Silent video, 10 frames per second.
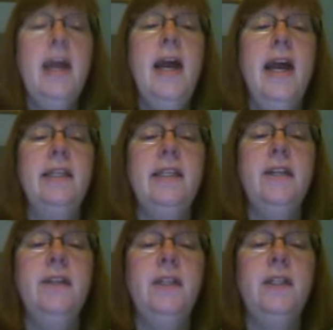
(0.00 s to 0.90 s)
And
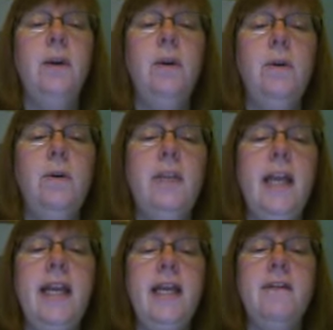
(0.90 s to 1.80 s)
so this whole
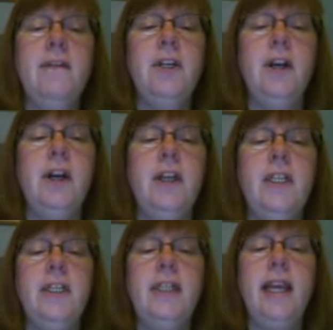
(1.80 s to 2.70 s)
negative charge
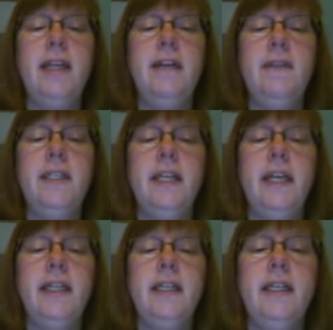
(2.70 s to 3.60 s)
is
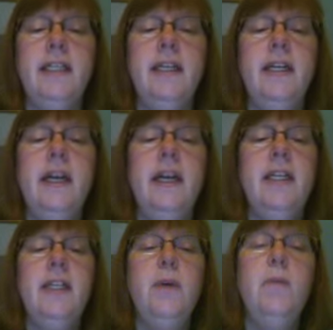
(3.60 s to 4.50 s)
-6.
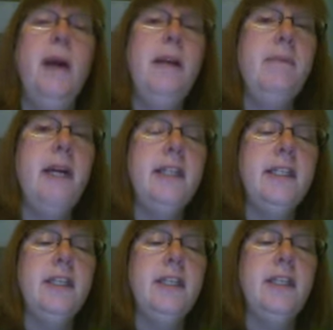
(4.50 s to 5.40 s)
So what
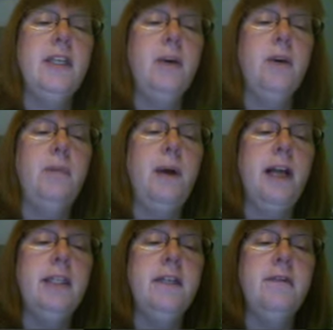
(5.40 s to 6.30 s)
must the total
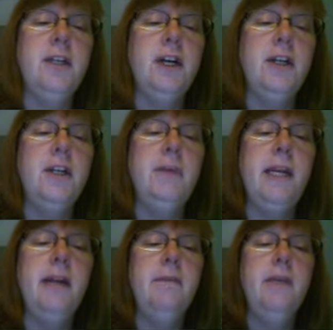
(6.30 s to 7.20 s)
positive charge
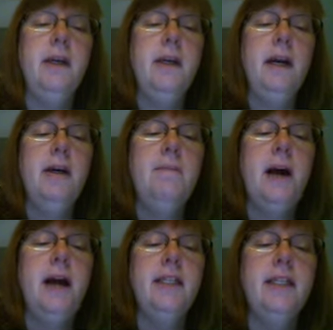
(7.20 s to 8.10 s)
be? A
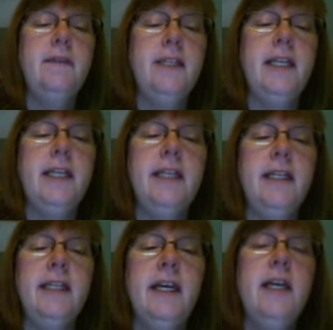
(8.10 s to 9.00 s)

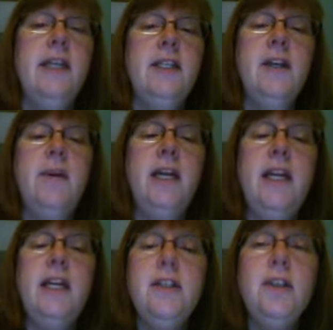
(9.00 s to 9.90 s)
+6. So
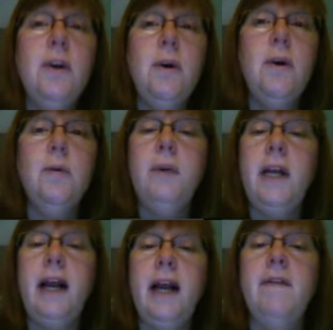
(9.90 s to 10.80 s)
each gold would
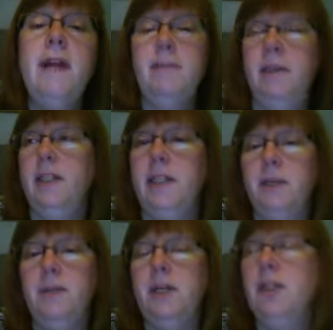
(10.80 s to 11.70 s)
have a
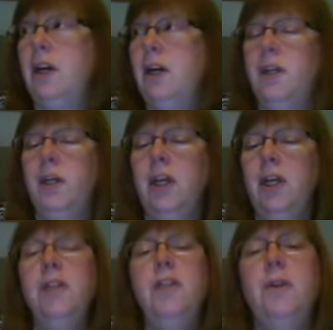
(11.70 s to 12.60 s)
+3 charge.
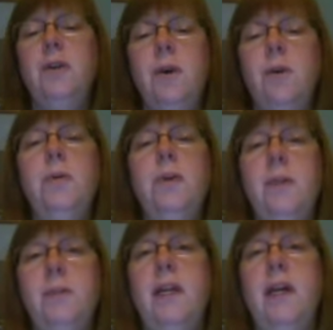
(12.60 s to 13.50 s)
So gold
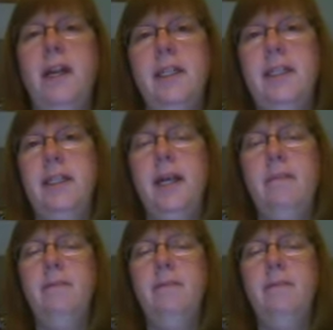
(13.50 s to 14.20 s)
3 oxide.